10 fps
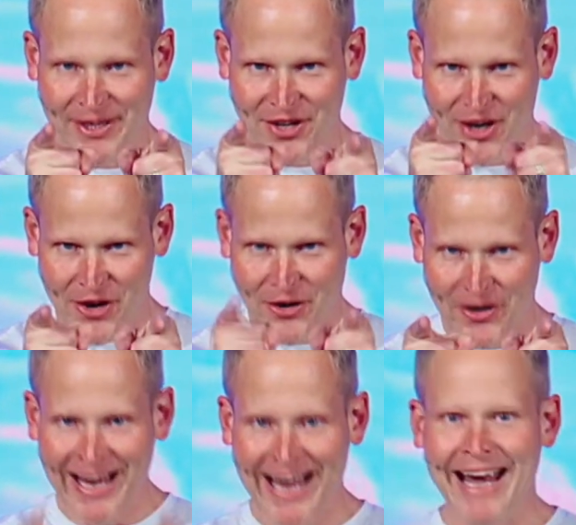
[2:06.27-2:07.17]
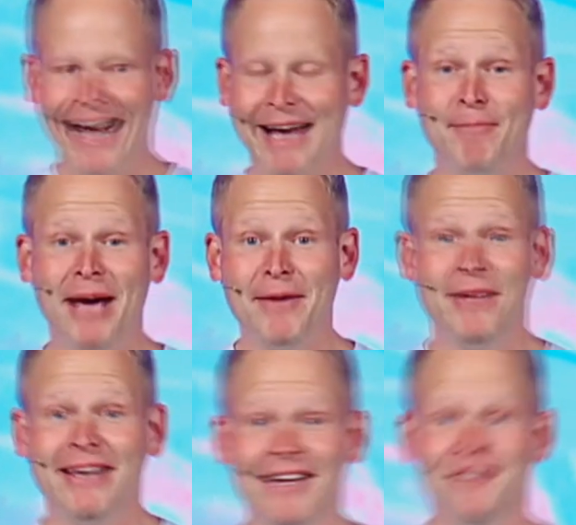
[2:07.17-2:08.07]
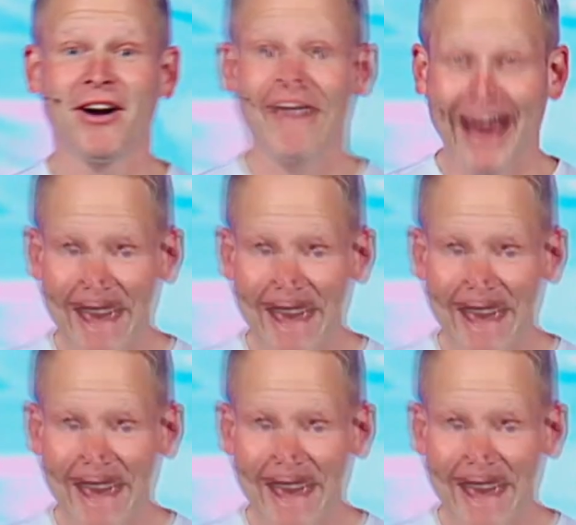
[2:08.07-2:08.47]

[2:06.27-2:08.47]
is here, and baby, it's our